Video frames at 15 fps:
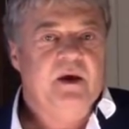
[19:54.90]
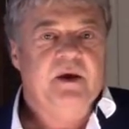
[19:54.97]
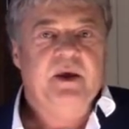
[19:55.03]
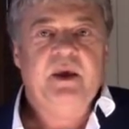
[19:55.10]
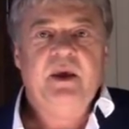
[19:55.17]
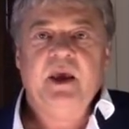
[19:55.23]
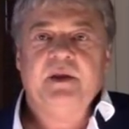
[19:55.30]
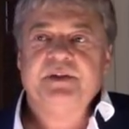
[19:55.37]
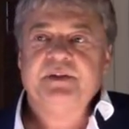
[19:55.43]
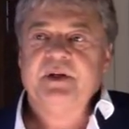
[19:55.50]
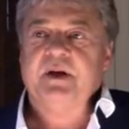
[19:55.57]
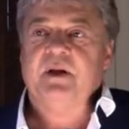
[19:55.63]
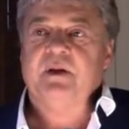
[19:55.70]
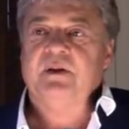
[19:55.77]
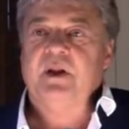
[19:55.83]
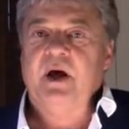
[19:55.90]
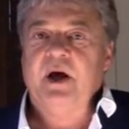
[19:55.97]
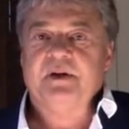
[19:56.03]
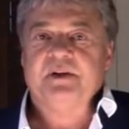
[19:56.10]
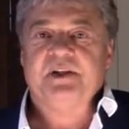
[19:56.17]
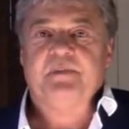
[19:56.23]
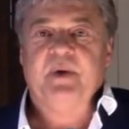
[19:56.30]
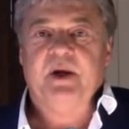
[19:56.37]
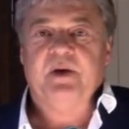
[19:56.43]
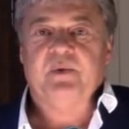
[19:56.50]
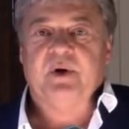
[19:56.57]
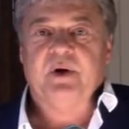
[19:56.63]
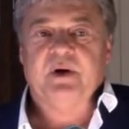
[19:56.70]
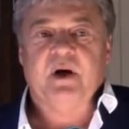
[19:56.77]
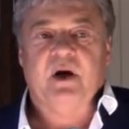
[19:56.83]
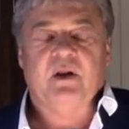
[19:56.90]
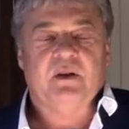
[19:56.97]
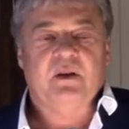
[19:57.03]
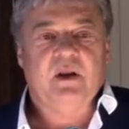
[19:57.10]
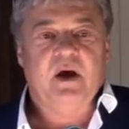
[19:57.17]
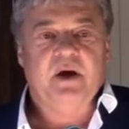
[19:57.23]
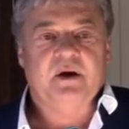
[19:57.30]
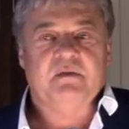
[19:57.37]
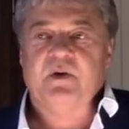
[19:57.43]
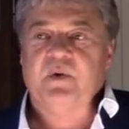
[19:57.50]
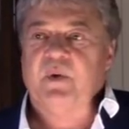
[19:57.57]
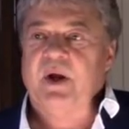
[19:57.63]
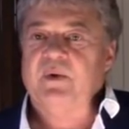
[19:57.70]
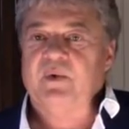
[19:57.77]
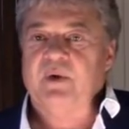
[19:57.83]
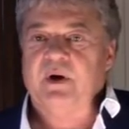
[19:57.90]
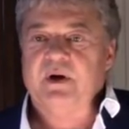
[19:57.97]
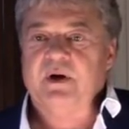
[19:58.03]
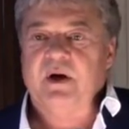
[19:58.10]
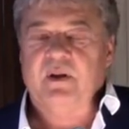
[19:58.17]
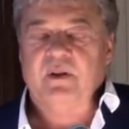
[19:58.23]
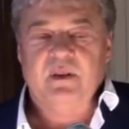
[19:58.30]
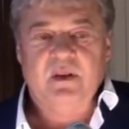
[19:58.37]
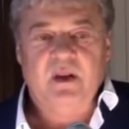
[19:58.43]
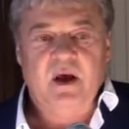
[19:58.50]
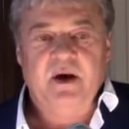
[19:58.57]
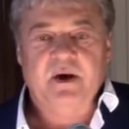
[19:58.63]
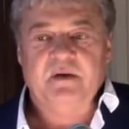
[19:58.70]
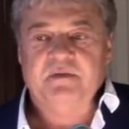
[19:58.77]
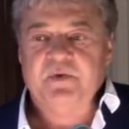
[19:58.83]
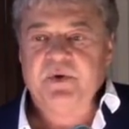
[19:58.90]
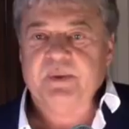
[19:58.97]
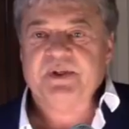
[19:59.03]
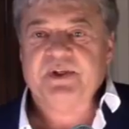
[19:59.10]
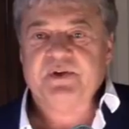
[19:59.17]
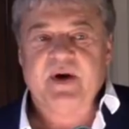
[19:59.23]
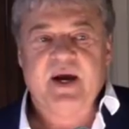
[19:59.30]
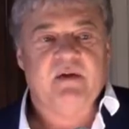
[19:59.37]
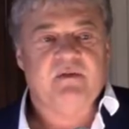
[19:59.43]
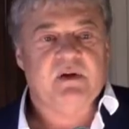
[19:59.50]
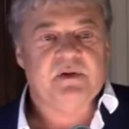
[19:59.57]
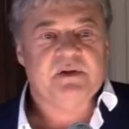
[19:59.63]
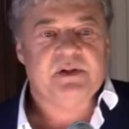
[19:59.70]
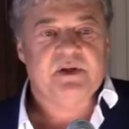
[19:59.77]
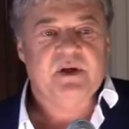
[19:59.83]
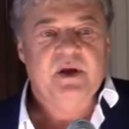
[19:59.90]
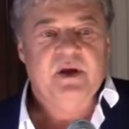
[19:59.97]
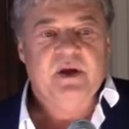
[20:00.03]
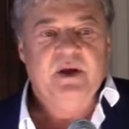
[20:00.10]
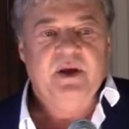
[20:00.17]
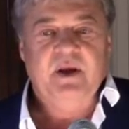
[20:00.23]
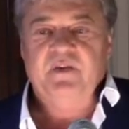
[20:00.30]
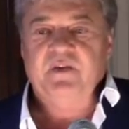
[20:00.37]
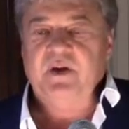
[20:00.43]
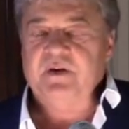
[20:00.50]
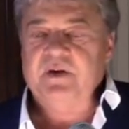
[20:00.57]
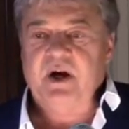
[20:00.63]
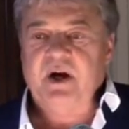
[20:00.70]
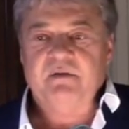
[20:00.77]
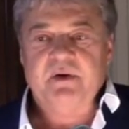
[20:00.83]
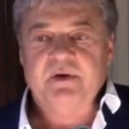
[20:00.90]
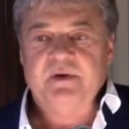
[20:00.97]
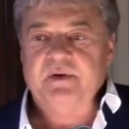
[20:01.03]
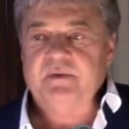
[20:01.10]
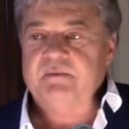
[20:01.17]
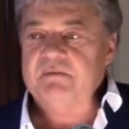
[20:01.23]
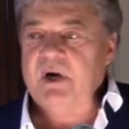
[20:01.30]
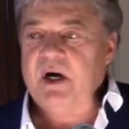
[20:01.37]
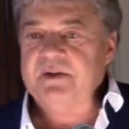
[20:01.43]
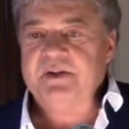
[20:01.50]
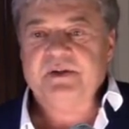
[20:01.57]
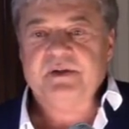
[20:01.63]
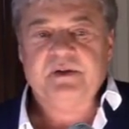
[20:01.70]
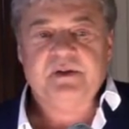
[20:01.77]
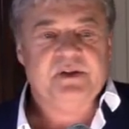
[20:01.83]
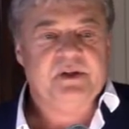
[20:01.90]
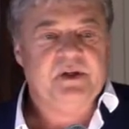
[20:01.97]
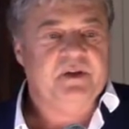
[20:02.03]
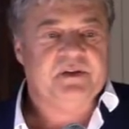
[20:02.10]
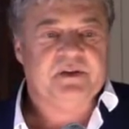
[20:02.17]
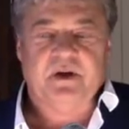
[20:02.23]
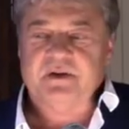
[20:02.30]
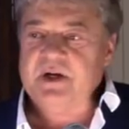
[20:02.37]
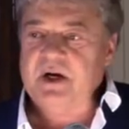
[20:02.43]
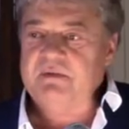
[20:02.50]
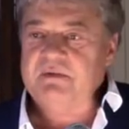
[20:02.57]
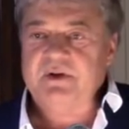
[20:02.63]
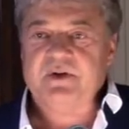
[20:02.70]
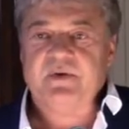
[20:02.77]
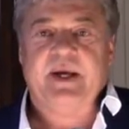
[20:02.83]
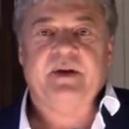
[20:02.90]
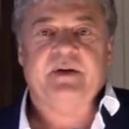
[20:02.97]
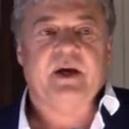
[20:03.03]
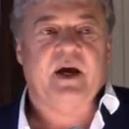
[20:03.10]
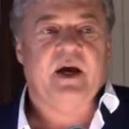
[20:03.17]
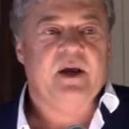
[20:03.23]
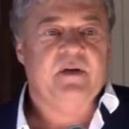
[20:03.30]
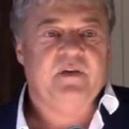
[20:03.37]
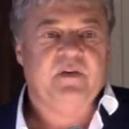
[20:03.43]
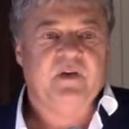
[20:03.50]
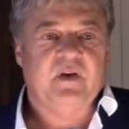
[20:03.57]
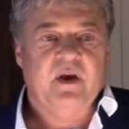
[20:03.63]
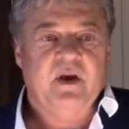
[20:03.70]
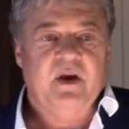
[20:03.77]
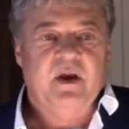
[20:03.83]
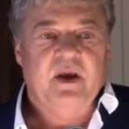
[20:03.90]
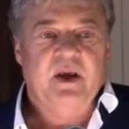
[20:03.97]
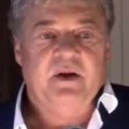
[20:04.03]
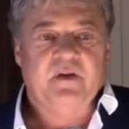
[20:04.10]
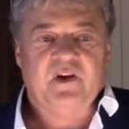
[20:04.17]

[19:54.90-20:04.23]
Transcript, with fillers: He has done a lot of spade work, a lot of grunt work, a lot of trips, travels. He's uncovered monsters and he's uncovered great guys in